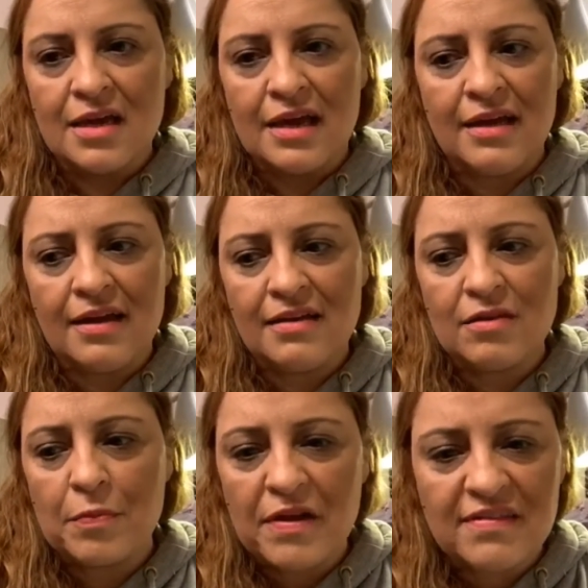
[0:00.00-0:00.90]
And
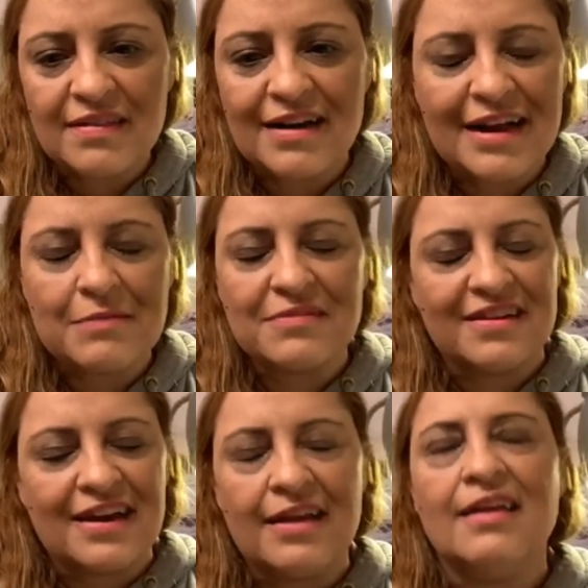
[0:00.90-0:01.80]
the person that I am
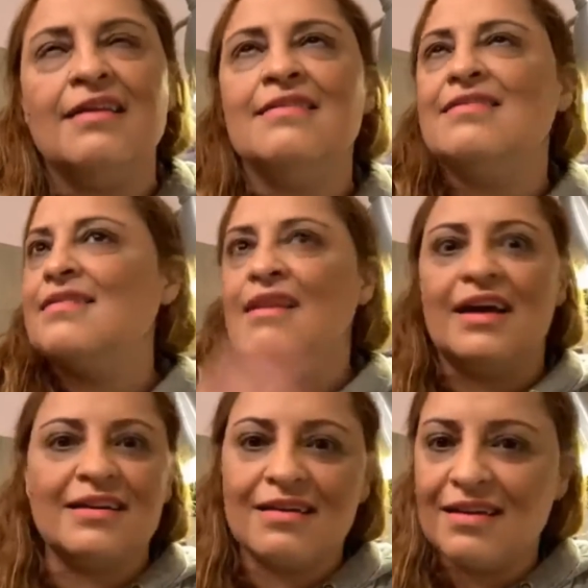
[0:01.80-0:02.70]
today is
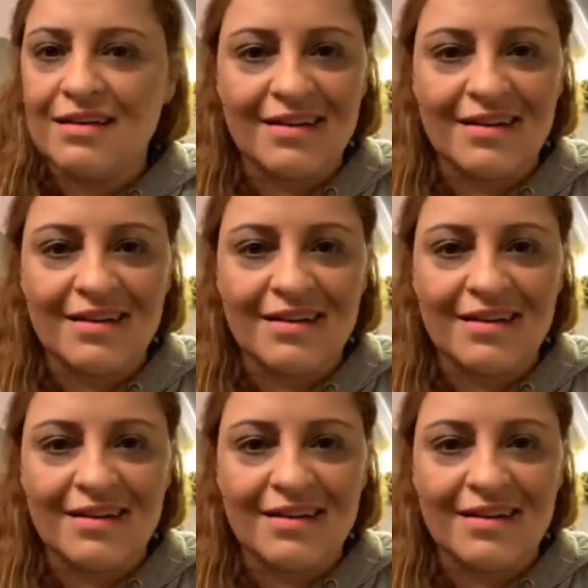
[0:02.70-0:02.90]
like